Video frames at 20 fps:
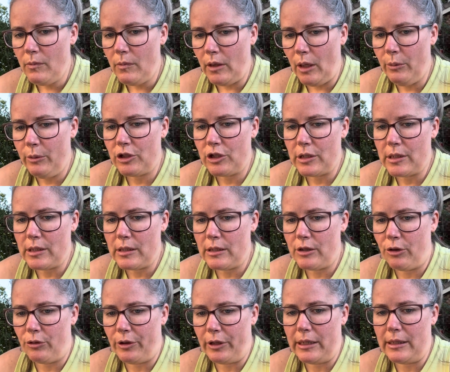which is
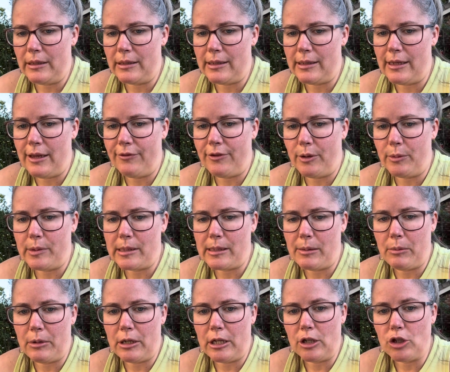you're looking to see if there was
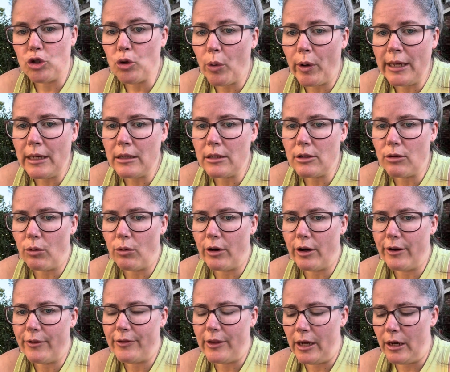somebody joined
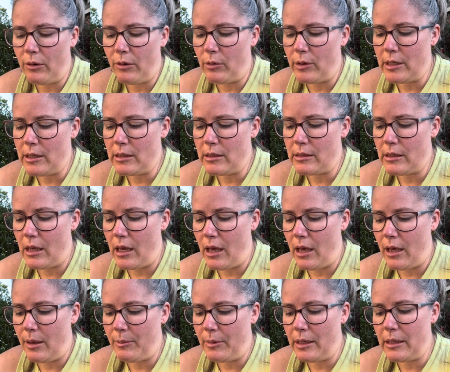or if there was
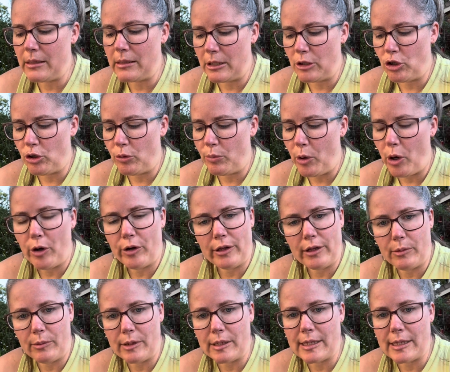an essential party
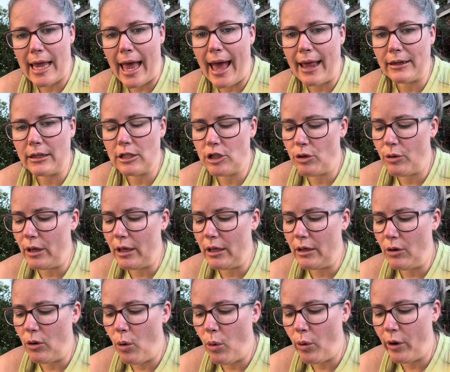that was added to it,
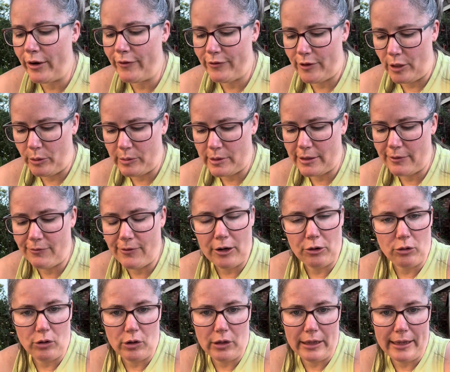or if there was a
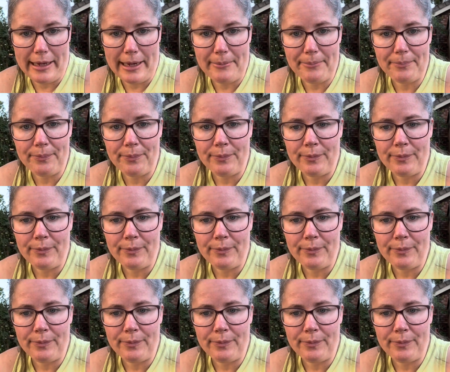federal claim.